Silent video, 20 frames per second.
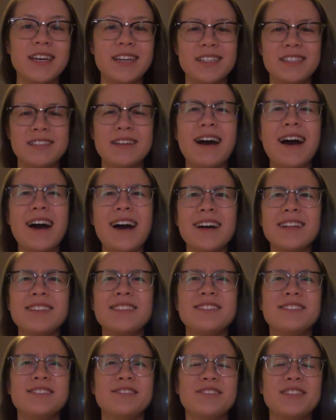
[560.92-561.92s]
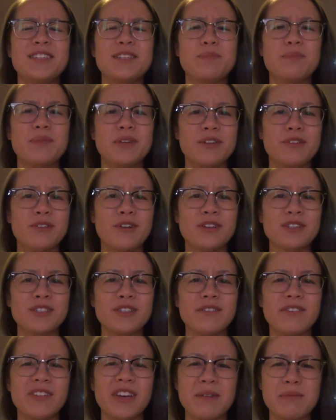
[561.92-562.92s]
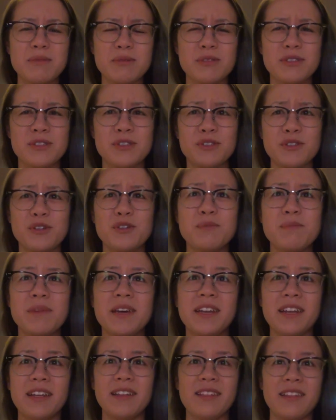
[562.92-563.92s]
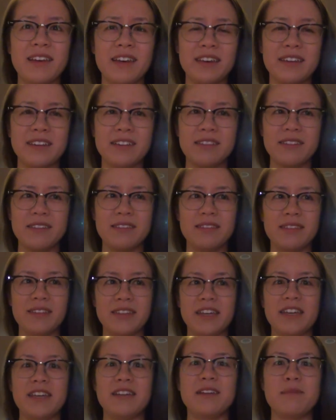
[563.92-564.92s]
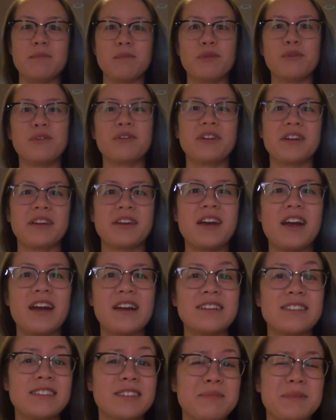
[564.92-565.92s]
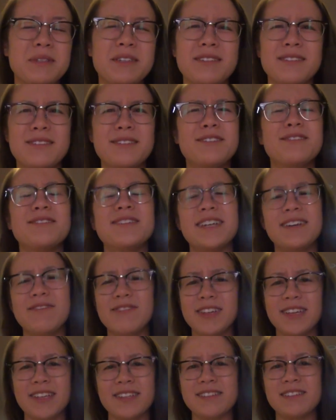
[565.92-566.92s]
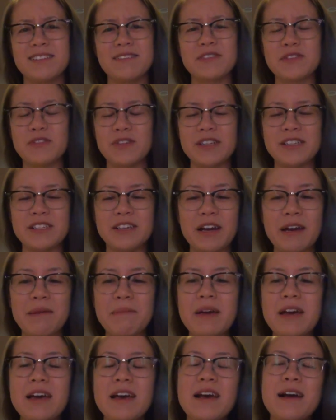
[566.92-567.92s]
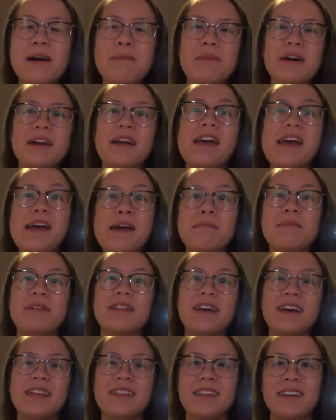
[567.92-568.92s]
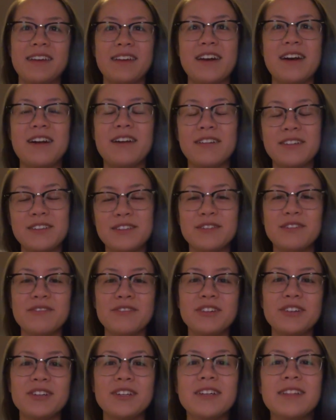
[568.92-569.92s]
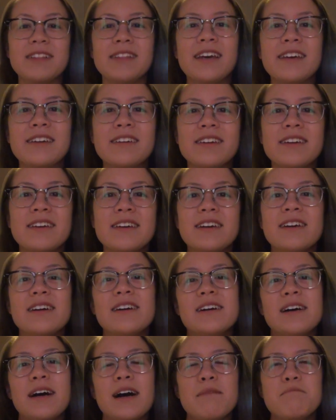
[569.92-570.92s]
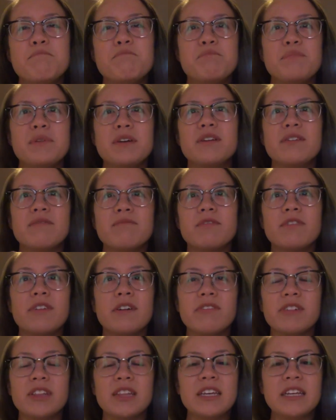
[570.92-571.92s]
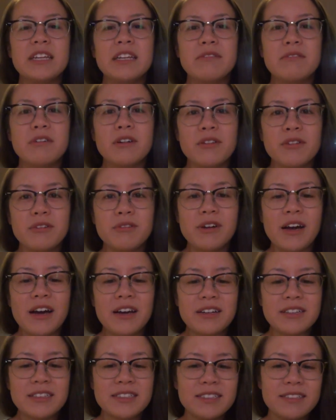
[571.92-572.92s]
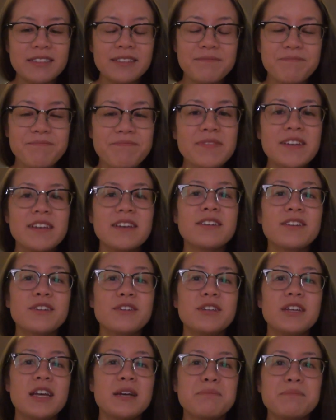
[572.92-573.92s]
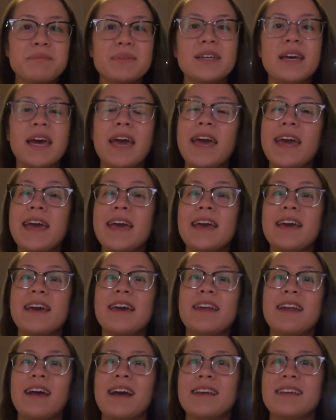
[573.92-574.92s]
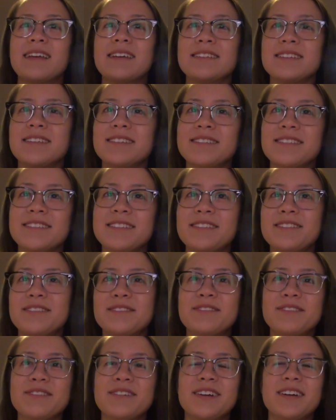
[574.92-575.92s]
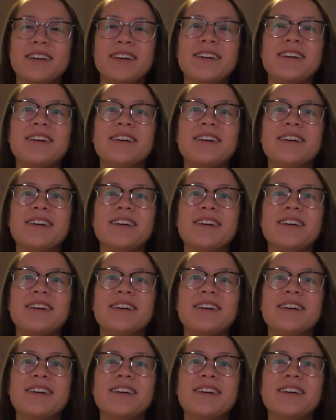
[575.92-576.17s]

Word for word: It's hard to do these big crossover apps with so many like lead important characters because no one ever gets enough screen time. But I am glad that Kara sort of got like a bit of, of a leading role throughout it. So good ep and I guess I'll see you.